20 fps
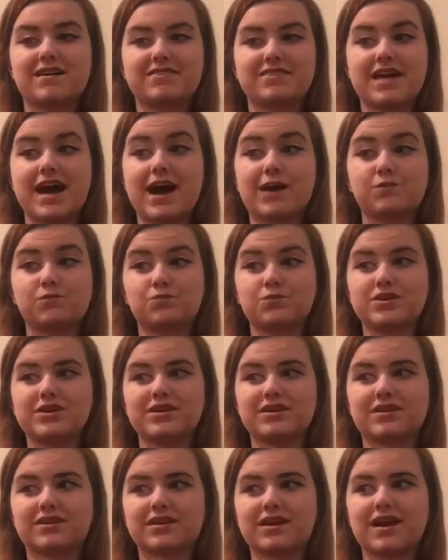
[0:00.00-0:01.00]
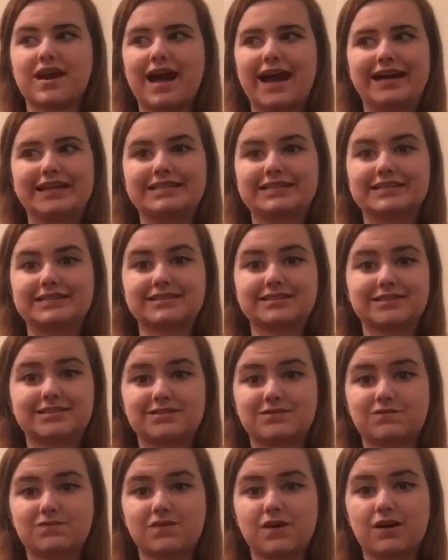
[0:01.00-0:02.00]
that week I just
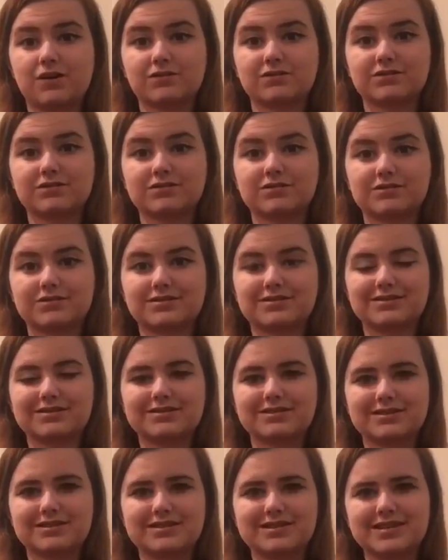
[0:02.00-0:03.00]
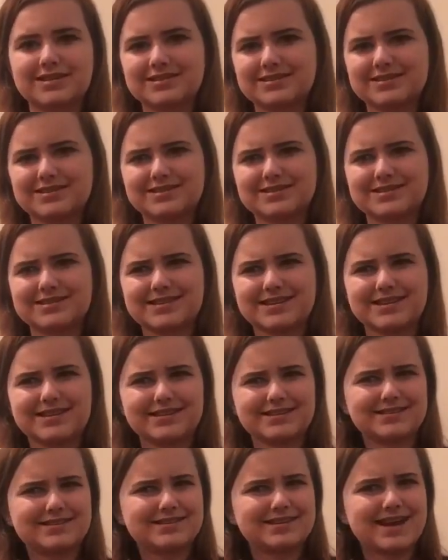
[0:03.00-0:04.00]
felt
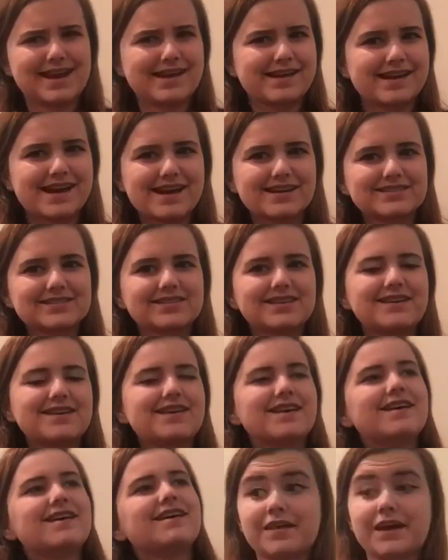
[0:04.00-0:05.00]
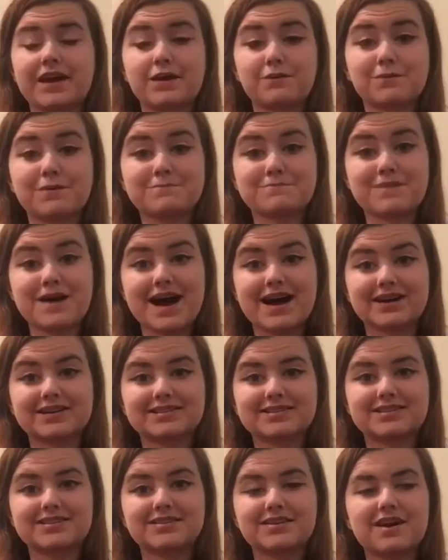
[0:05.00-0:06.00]
distant, I guess. Then I went
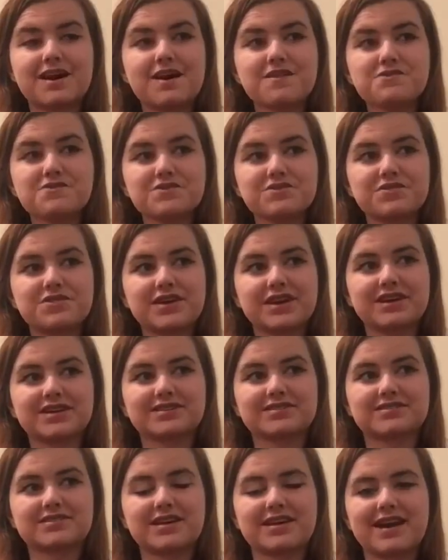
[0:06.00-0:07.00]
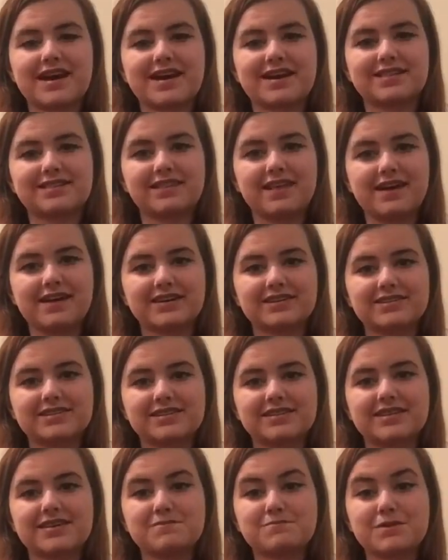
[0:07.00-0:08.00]
back to other things that I had liked
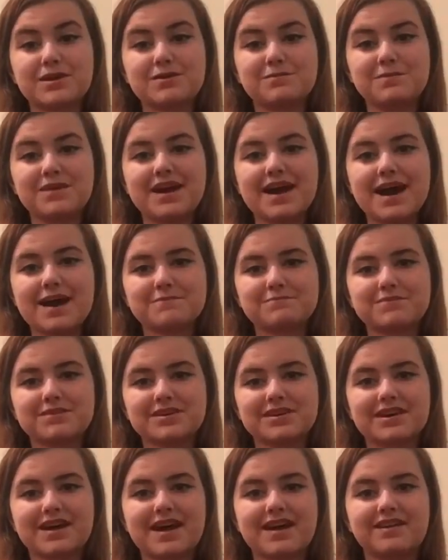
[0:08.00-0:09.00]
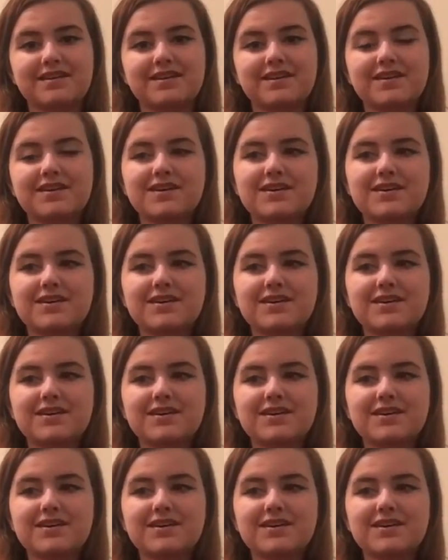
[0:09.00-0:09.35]
and they made me happy again.